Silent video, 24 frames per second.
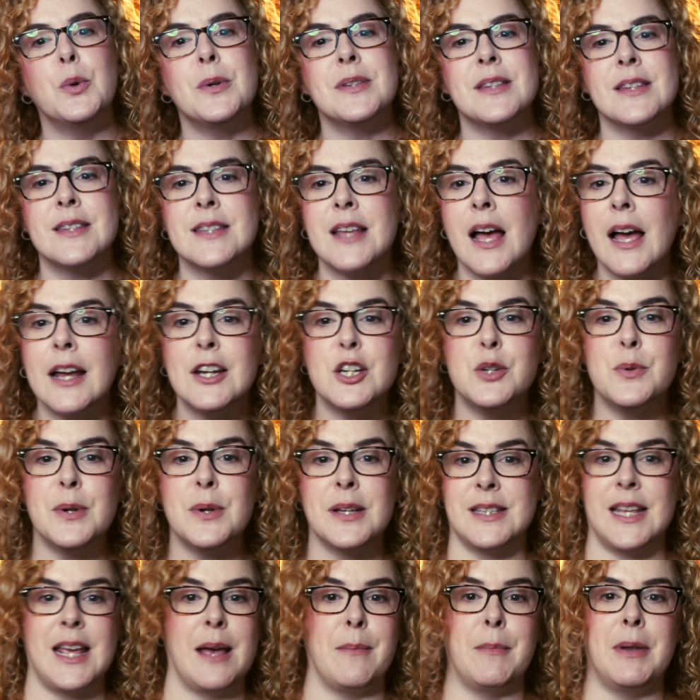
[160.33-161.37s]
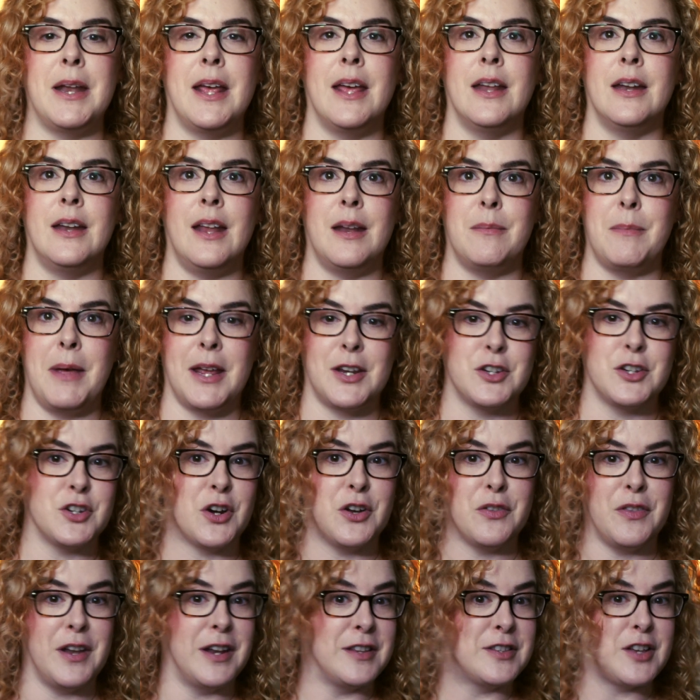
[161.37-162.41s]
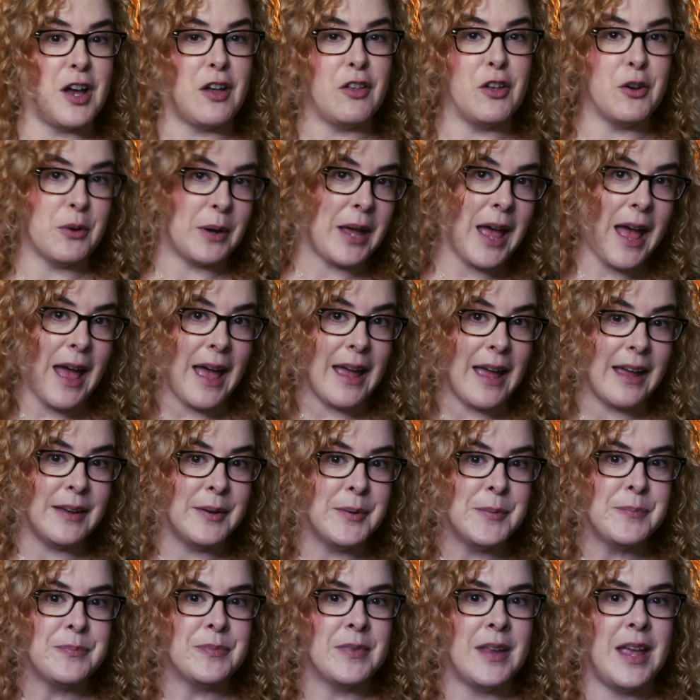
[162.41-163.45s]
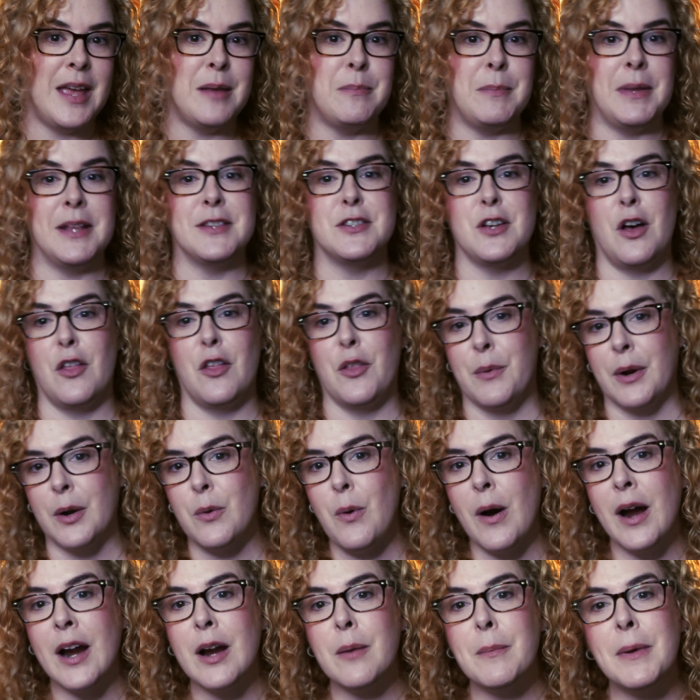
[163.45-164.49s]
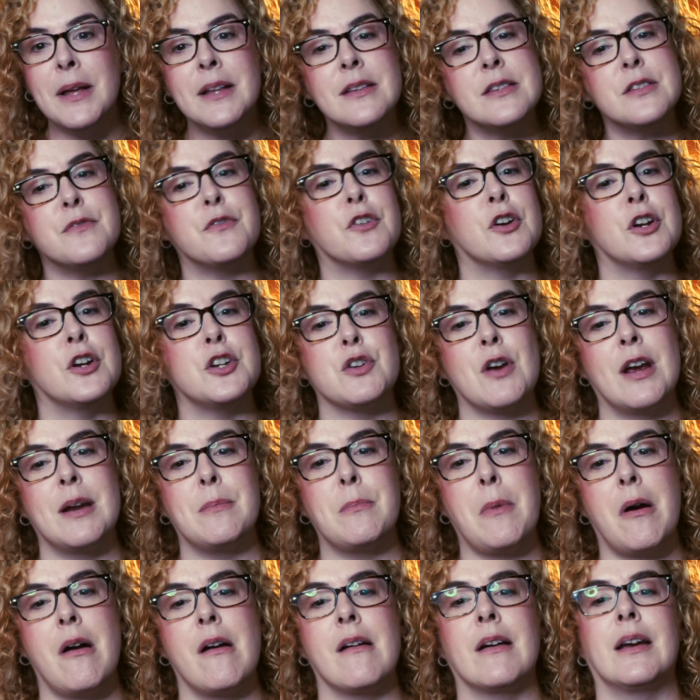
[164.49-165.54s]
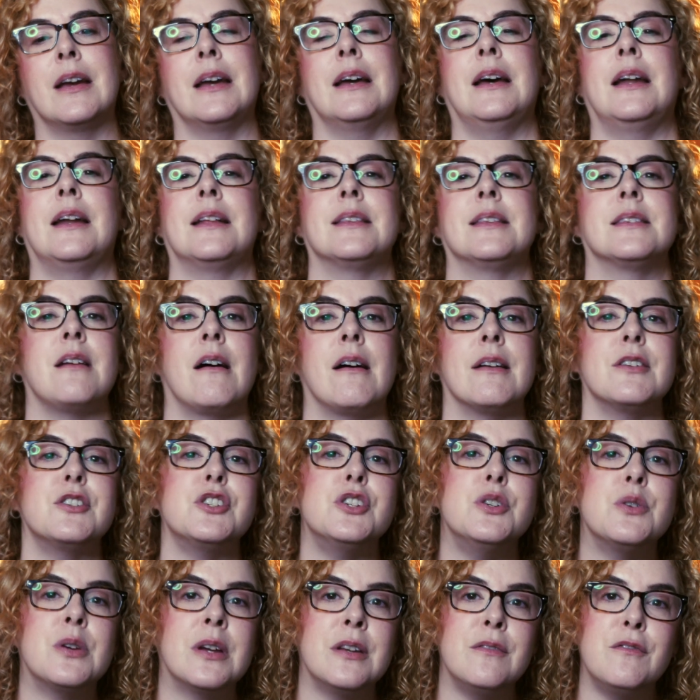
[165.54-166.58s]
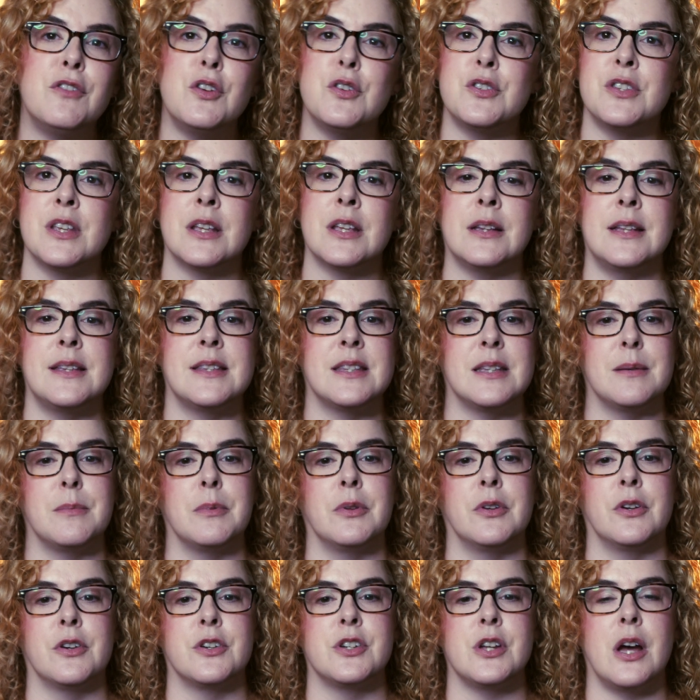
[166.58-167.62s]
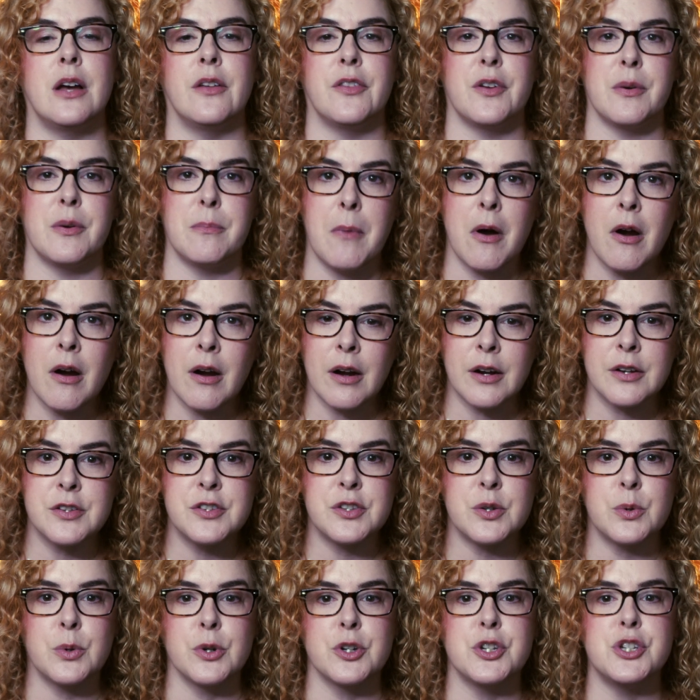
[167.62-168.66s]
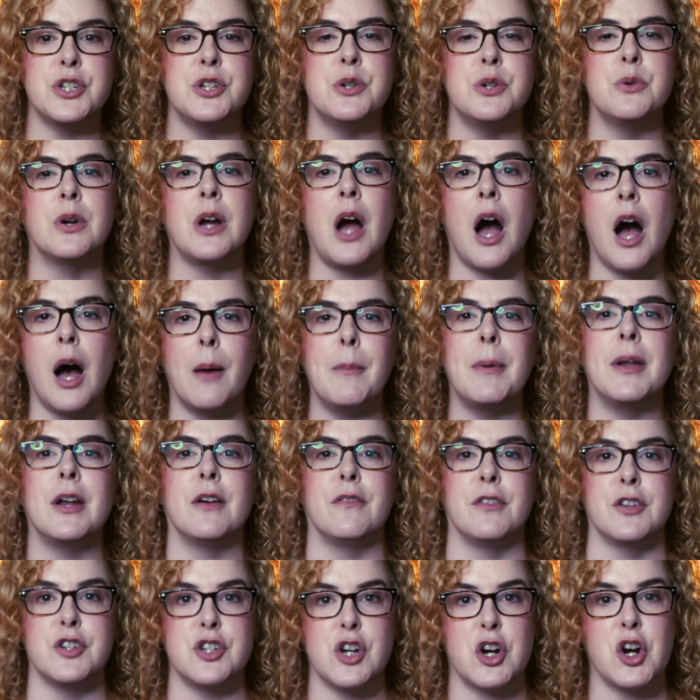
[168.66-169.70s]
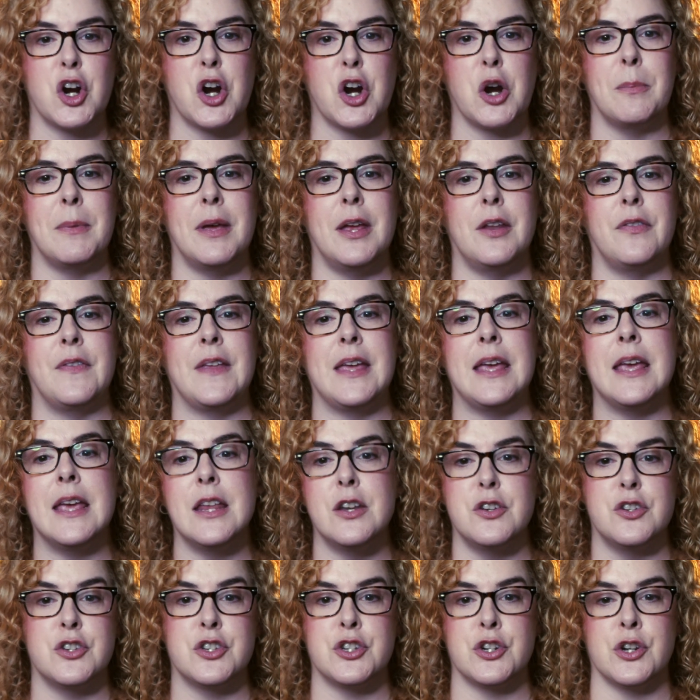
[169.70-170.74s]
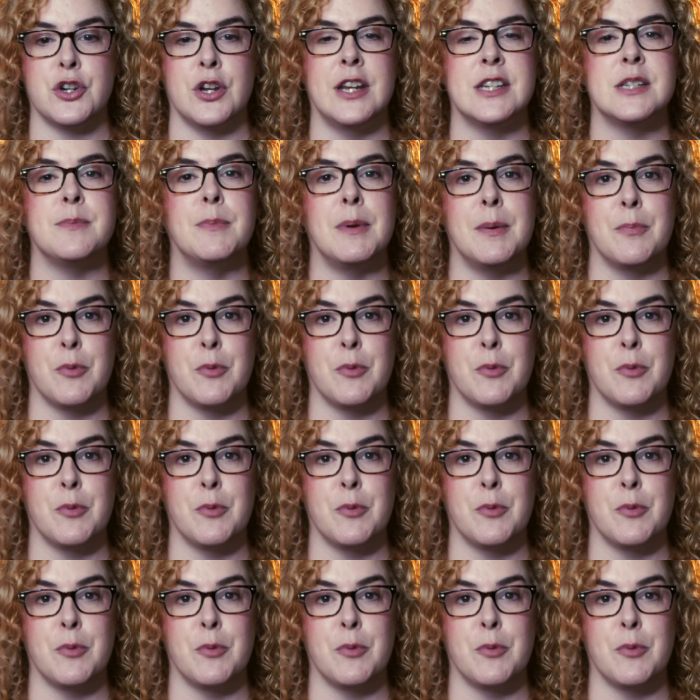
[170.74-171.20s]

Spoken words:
is assigned to examine it and make sure that it's all okay. It meets all the requirements for a trademark and it's not too confusingly similar to other marks or too common of a term in the industry to be